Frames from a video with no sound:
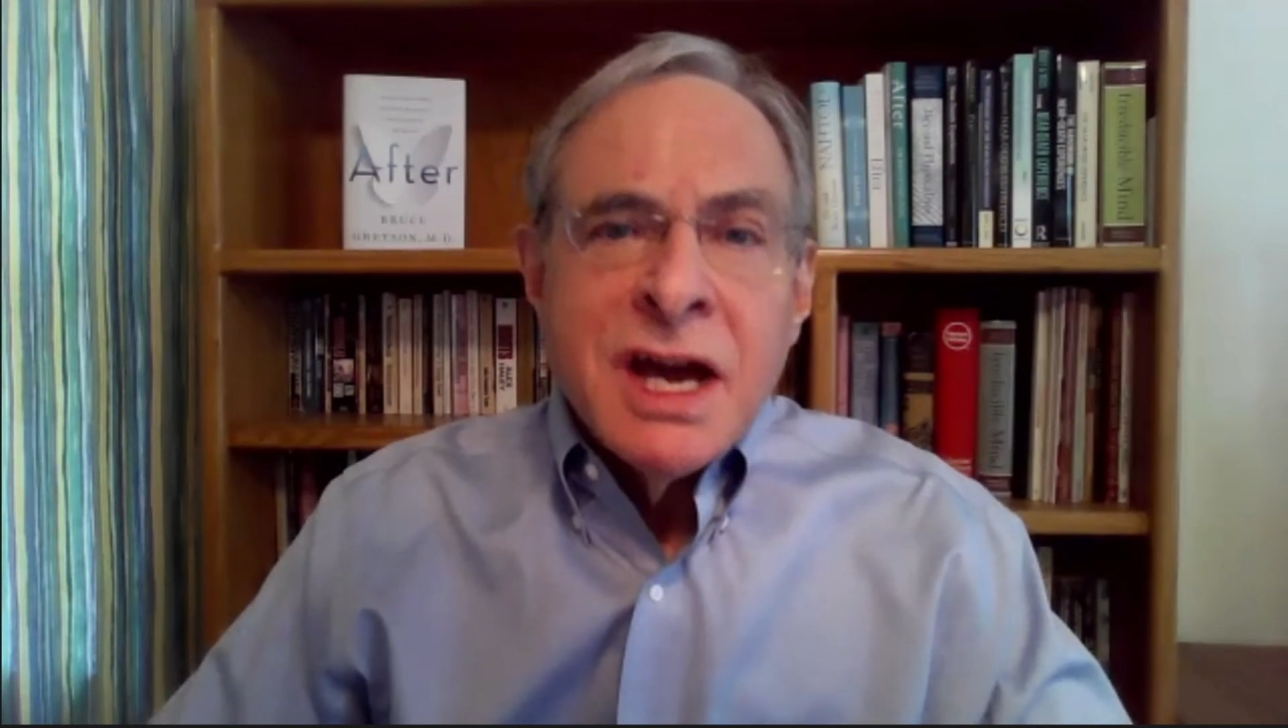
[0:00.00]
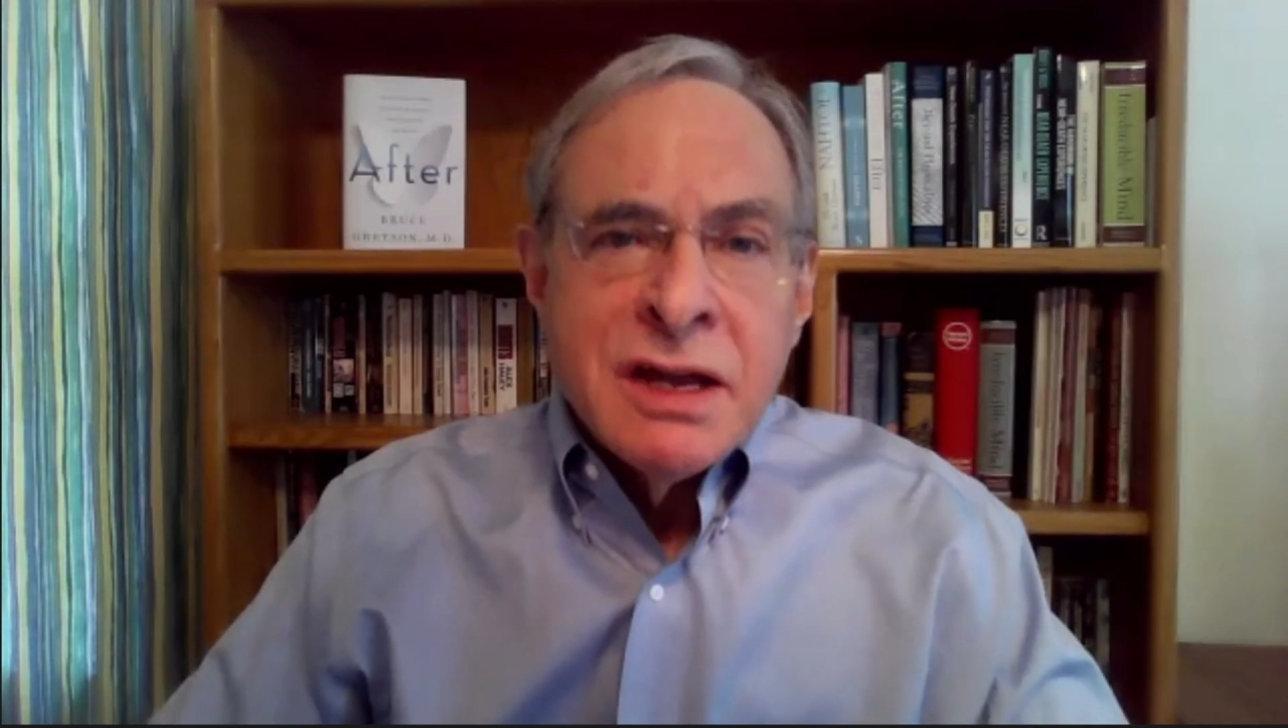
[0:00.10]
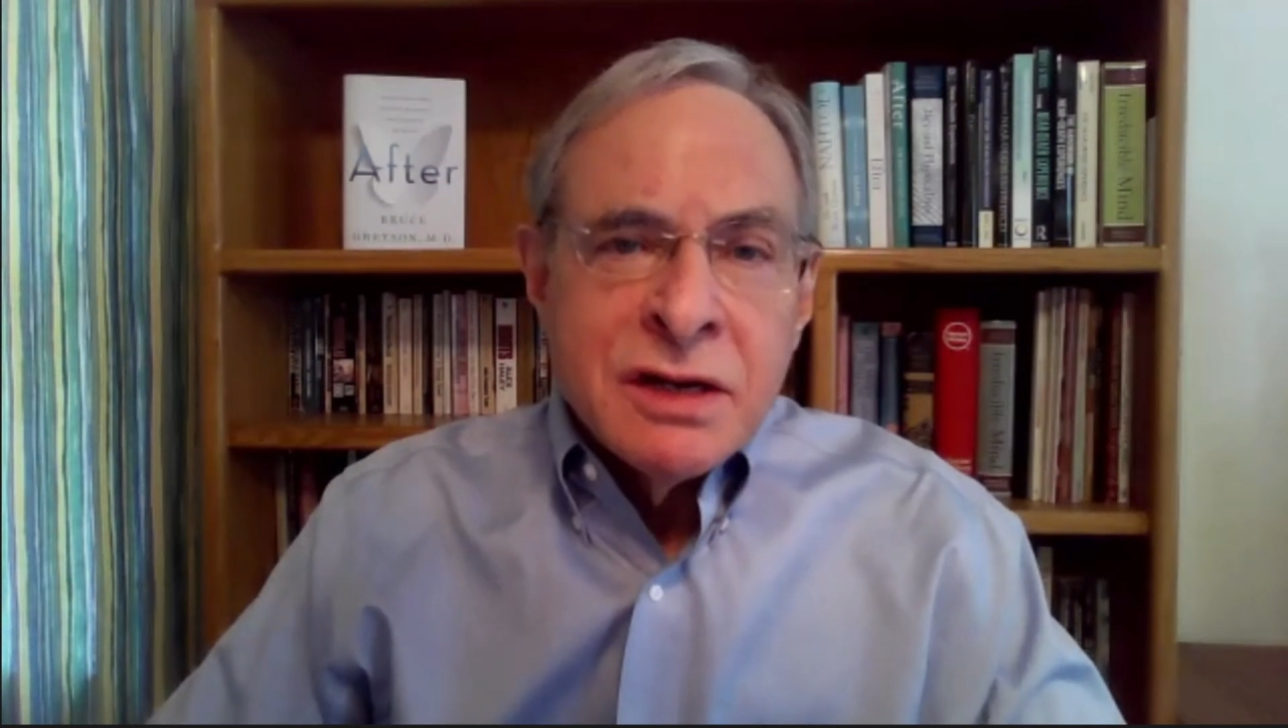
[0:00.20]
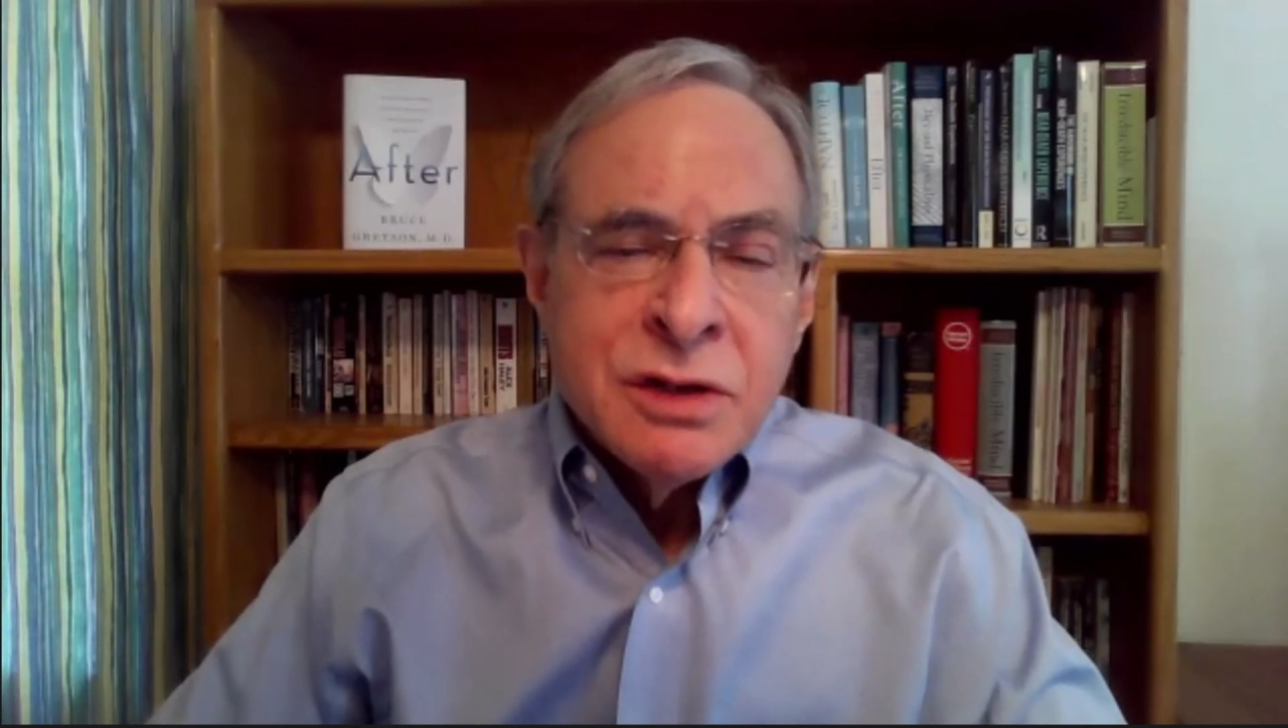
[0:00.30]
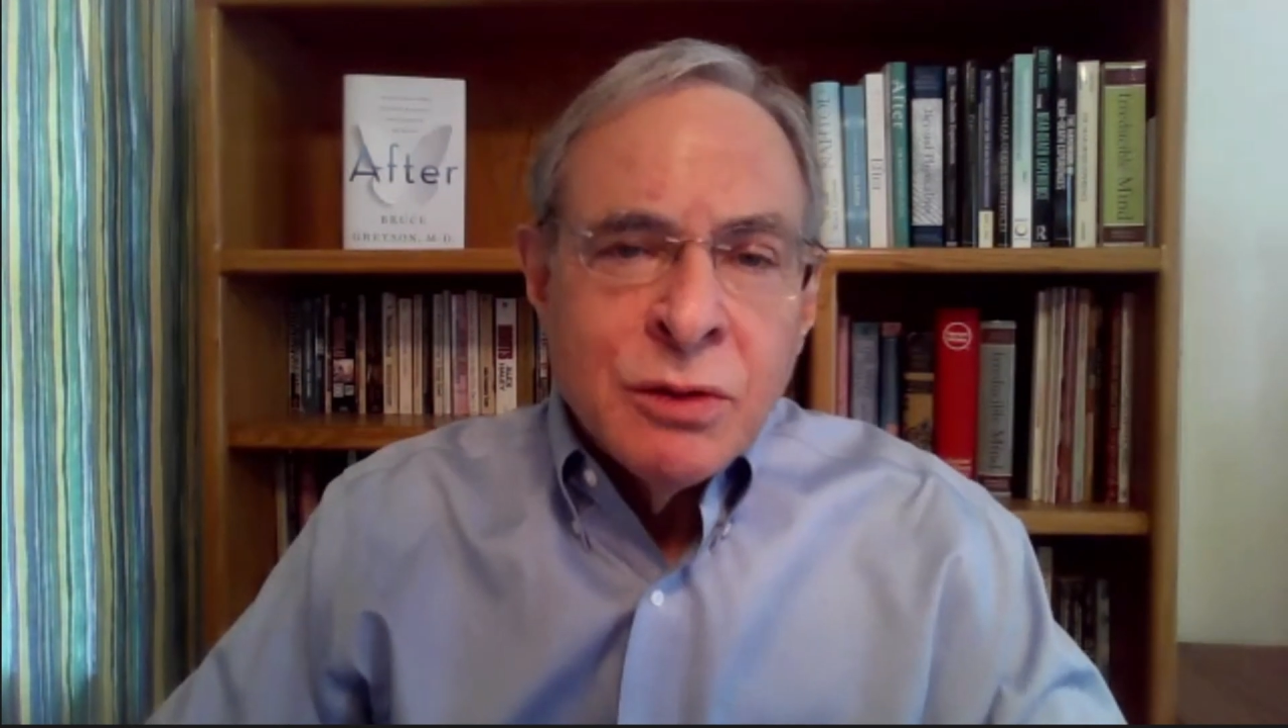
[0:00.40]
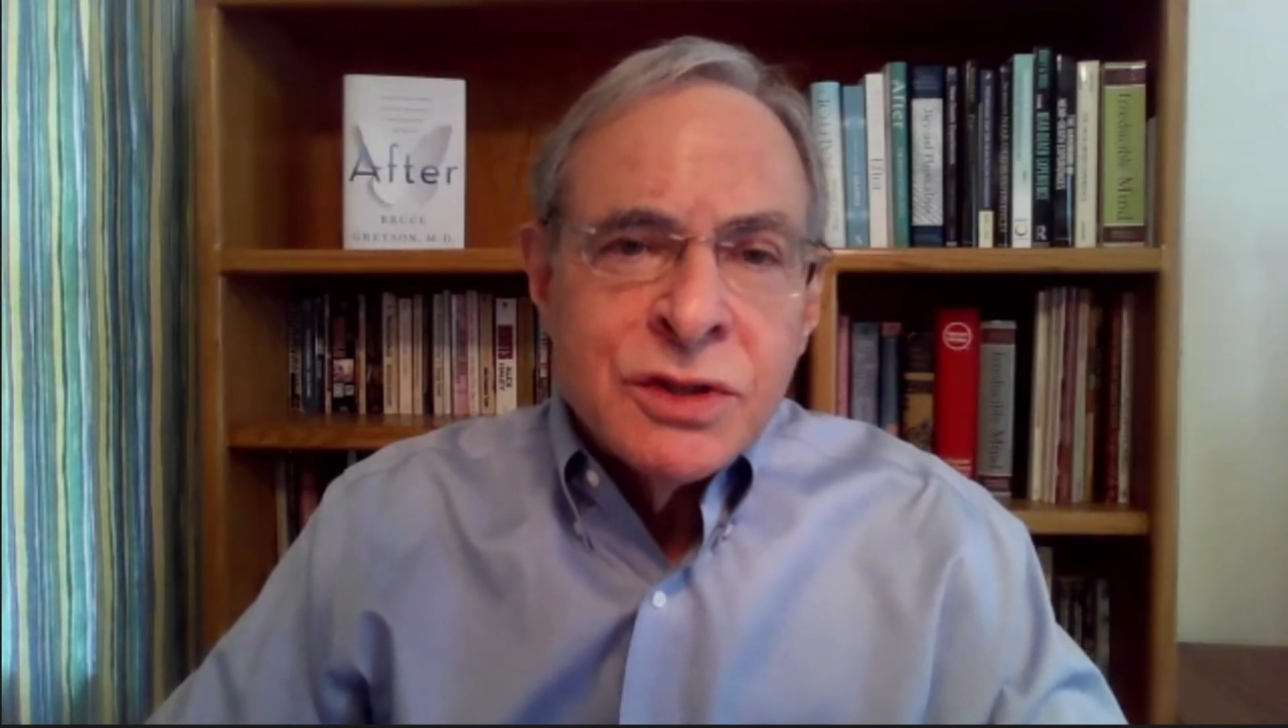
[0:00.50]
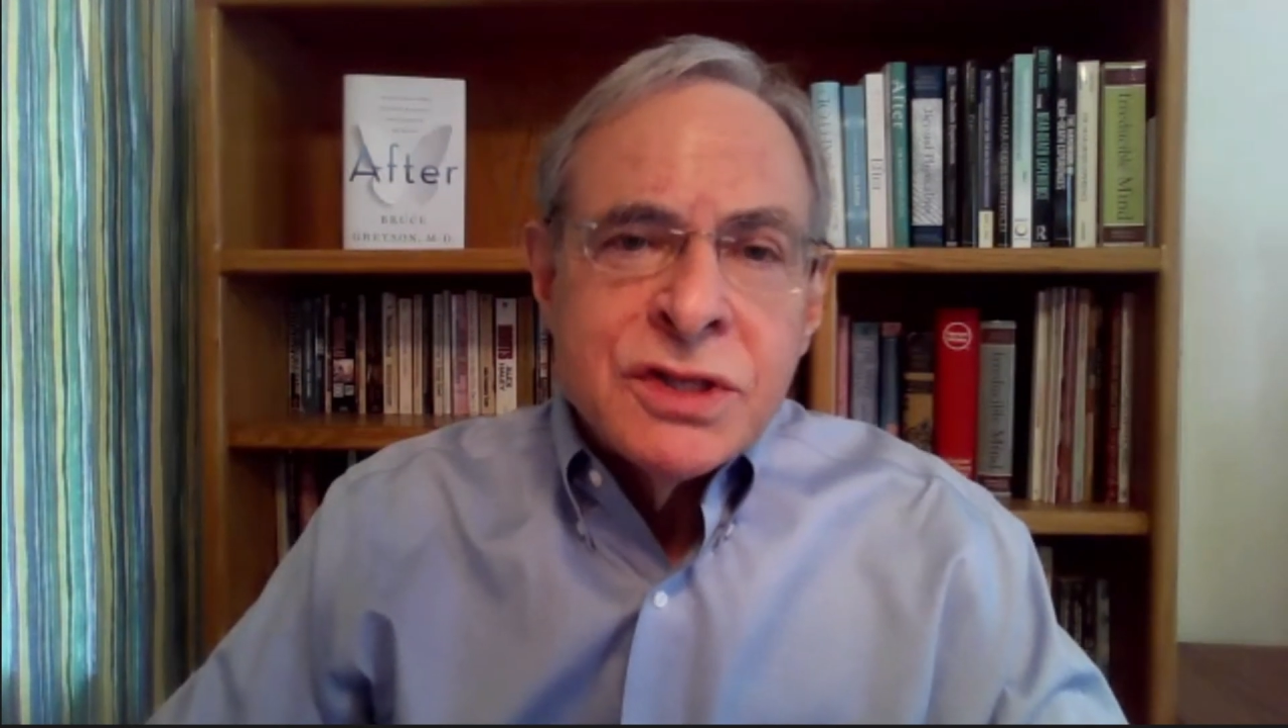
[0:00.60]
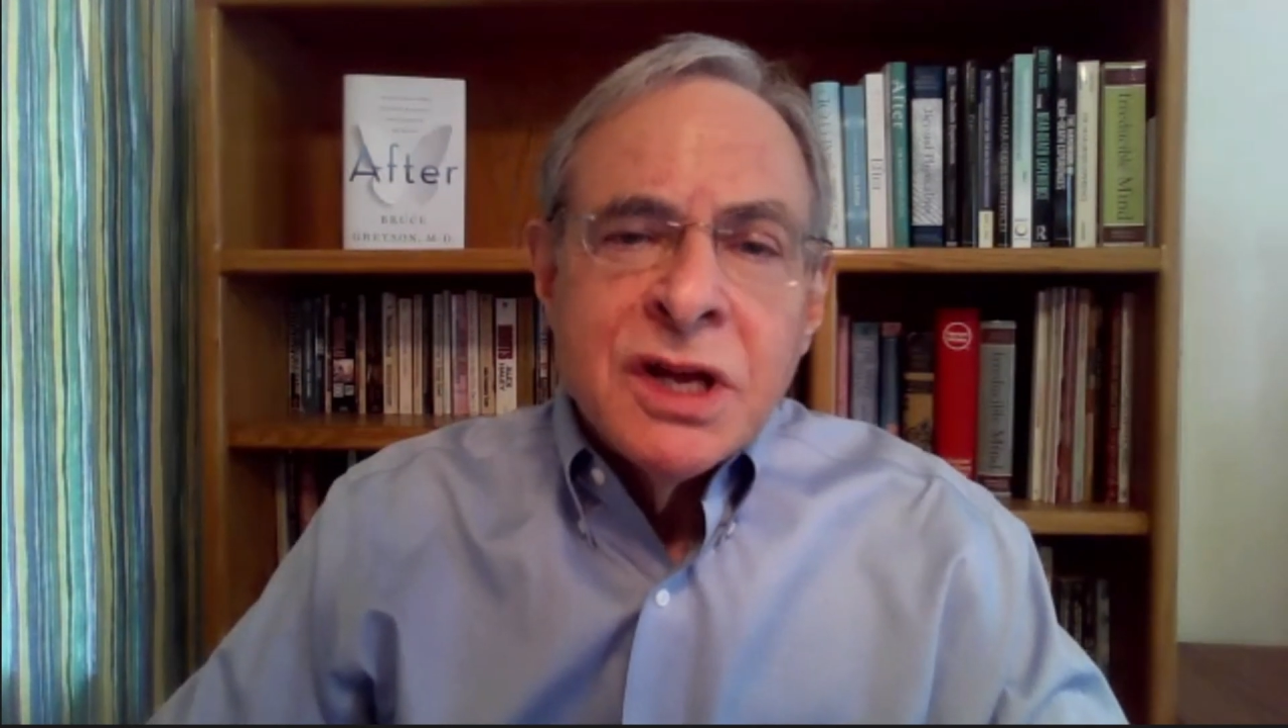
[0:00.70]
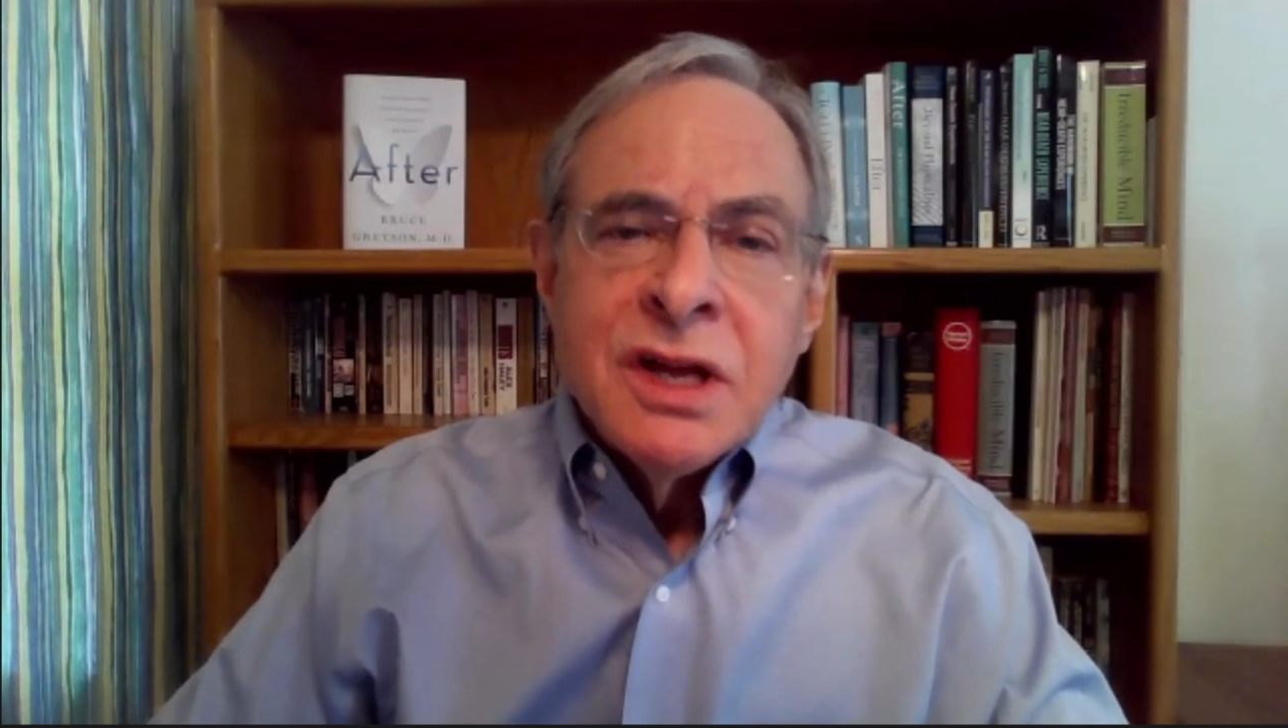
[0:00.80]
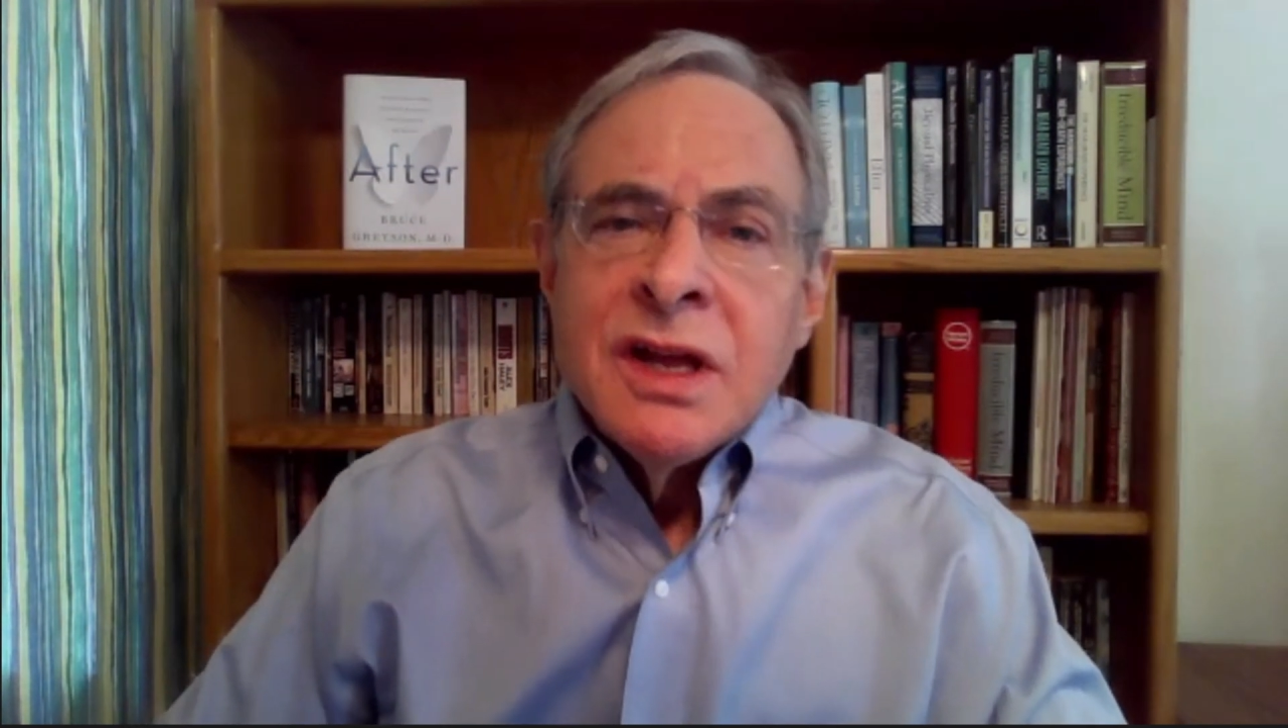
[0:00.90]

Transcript: anecdotes,